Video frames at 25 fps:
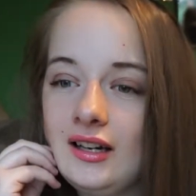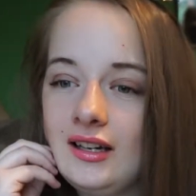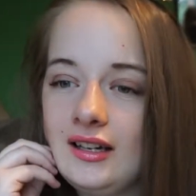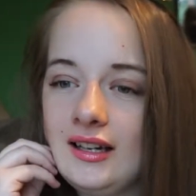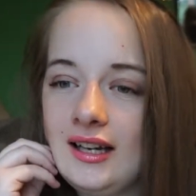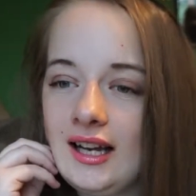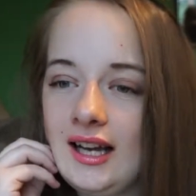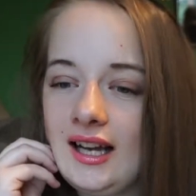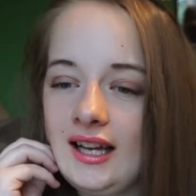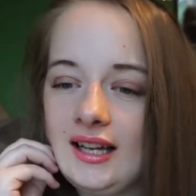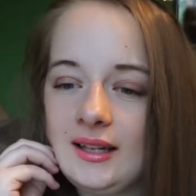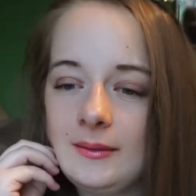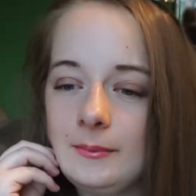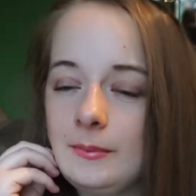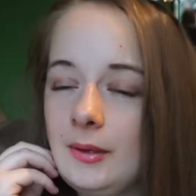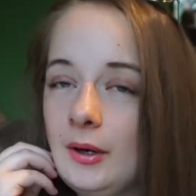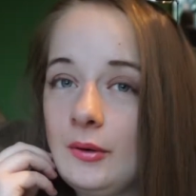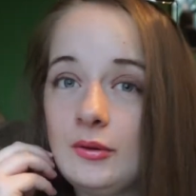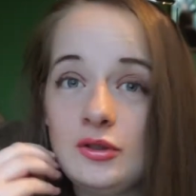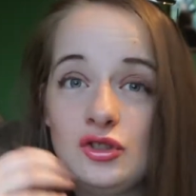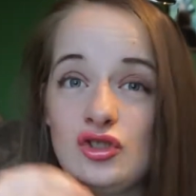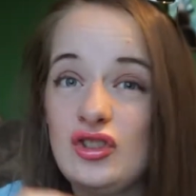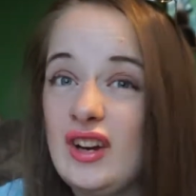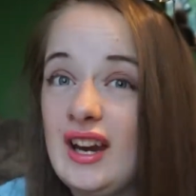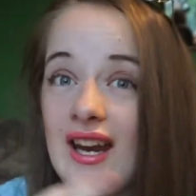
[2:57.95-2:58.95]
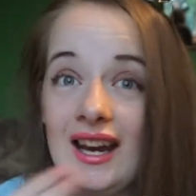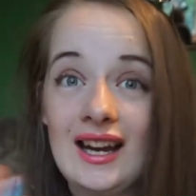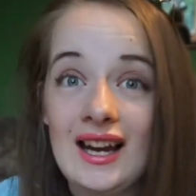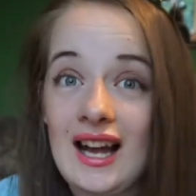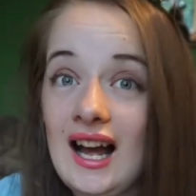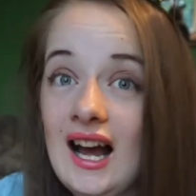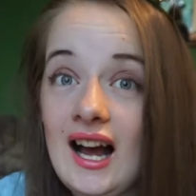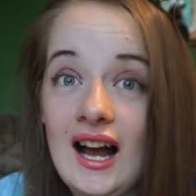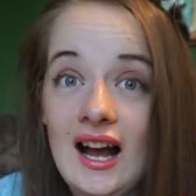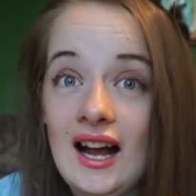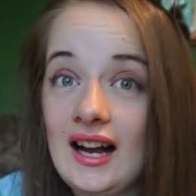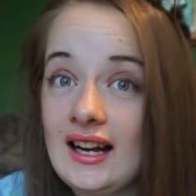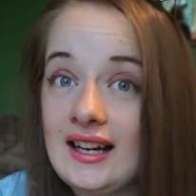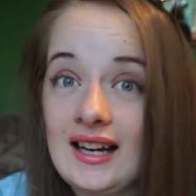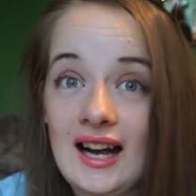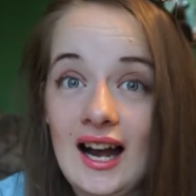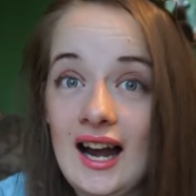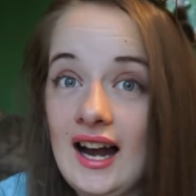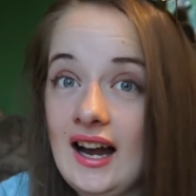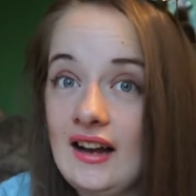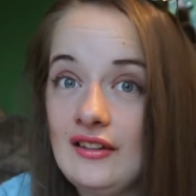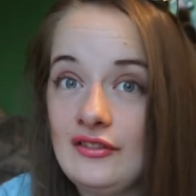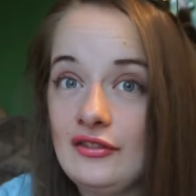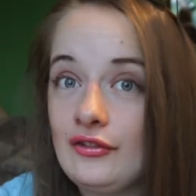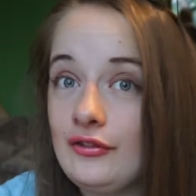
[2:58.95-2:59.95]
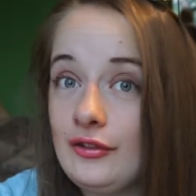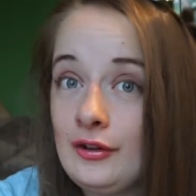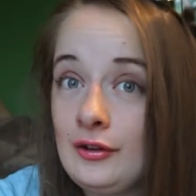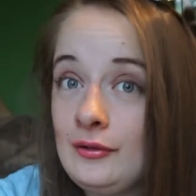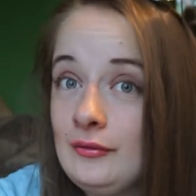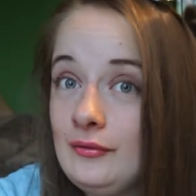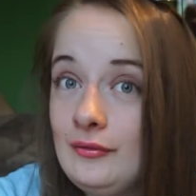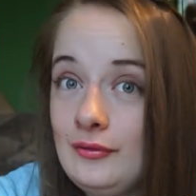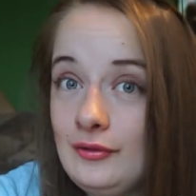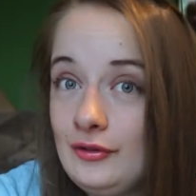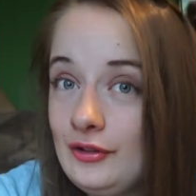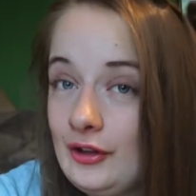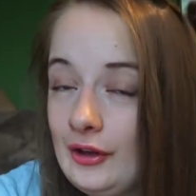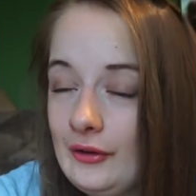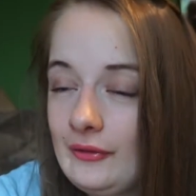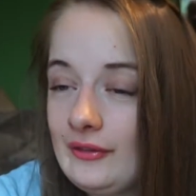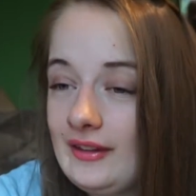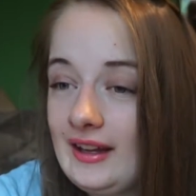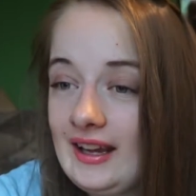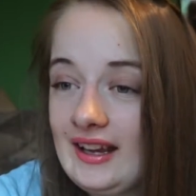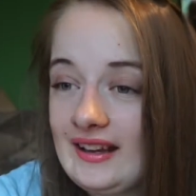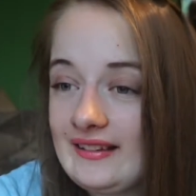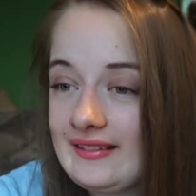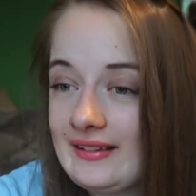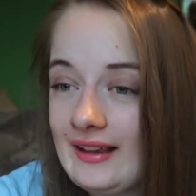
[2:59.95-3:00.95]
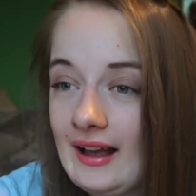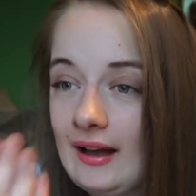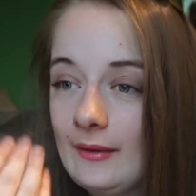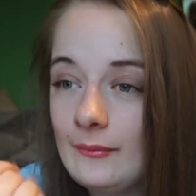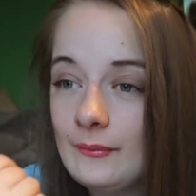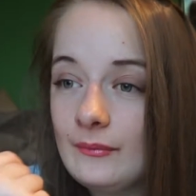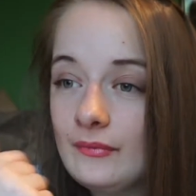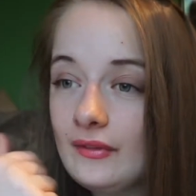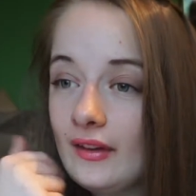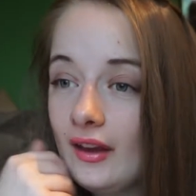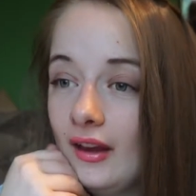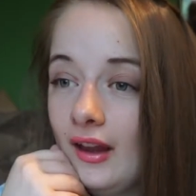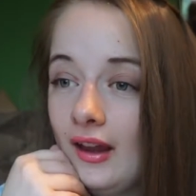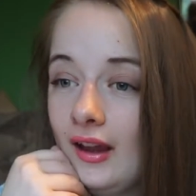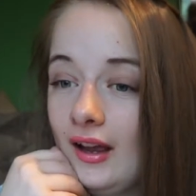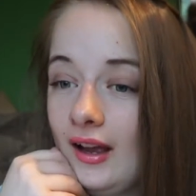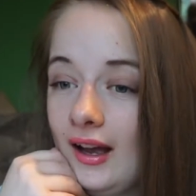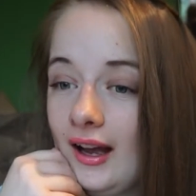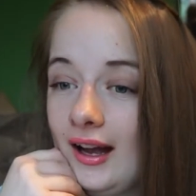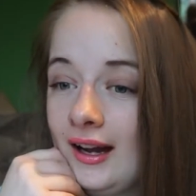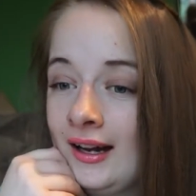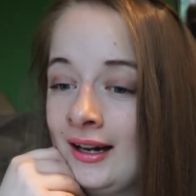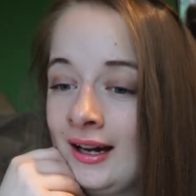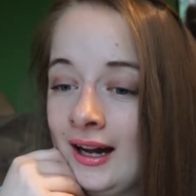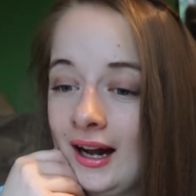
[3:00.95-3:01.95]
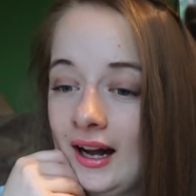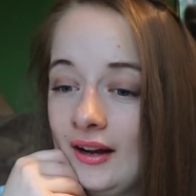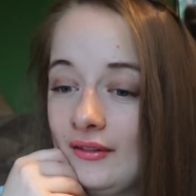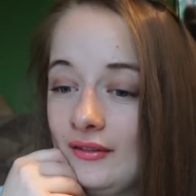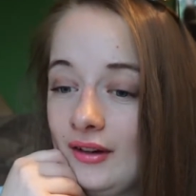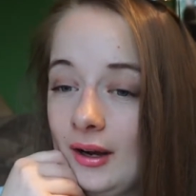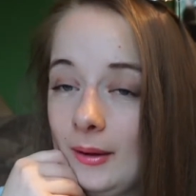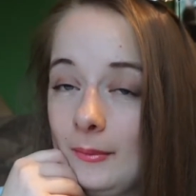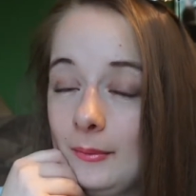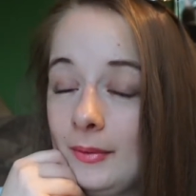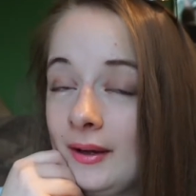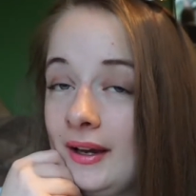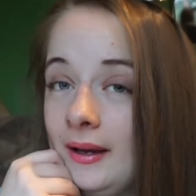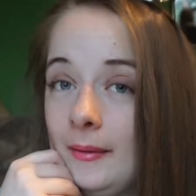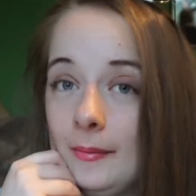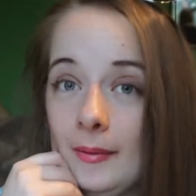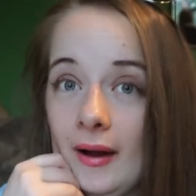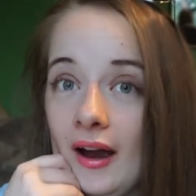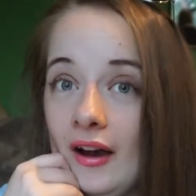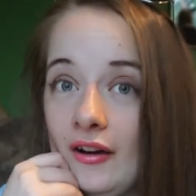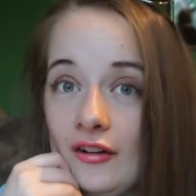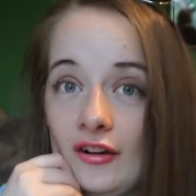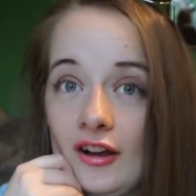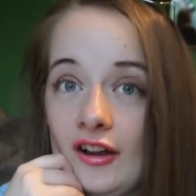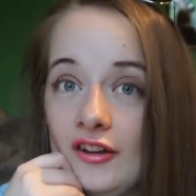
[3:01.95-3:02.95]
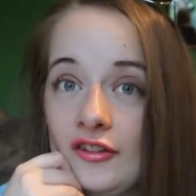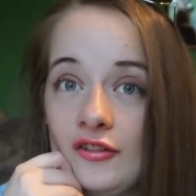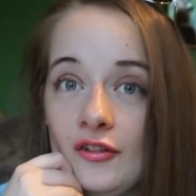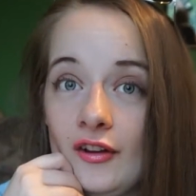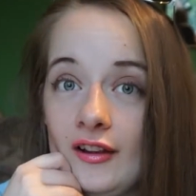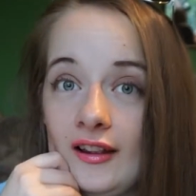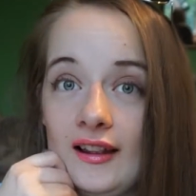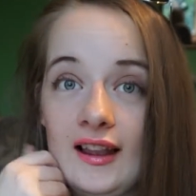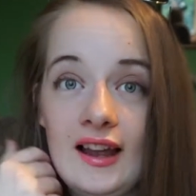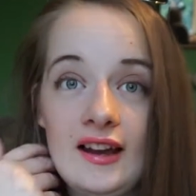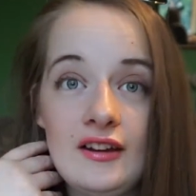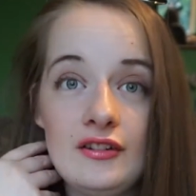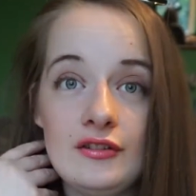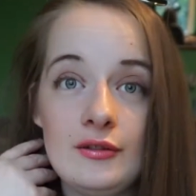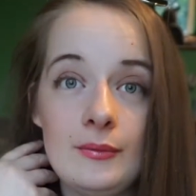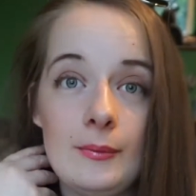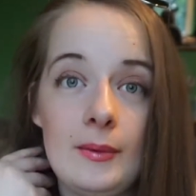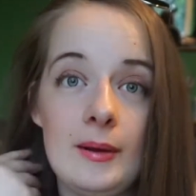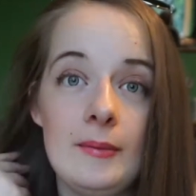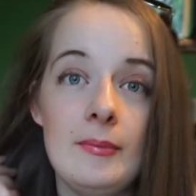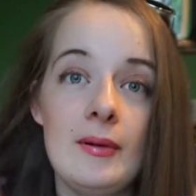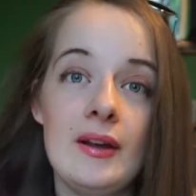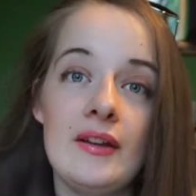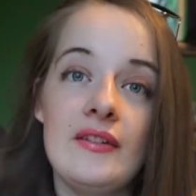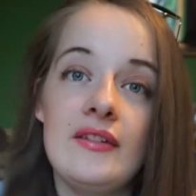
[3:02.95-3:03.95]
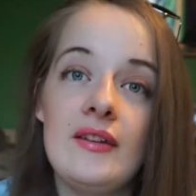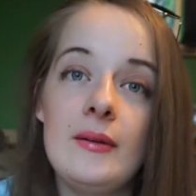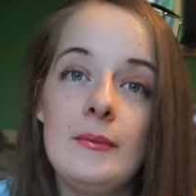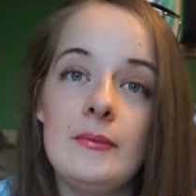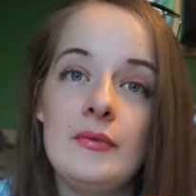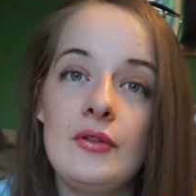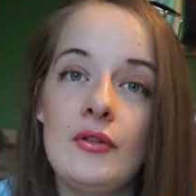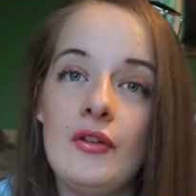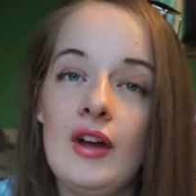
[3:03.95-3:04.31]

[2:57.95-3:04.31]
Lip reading: Like, poetry, can't do the exam. I can't write paper paragraphs for the life of me, but it seems a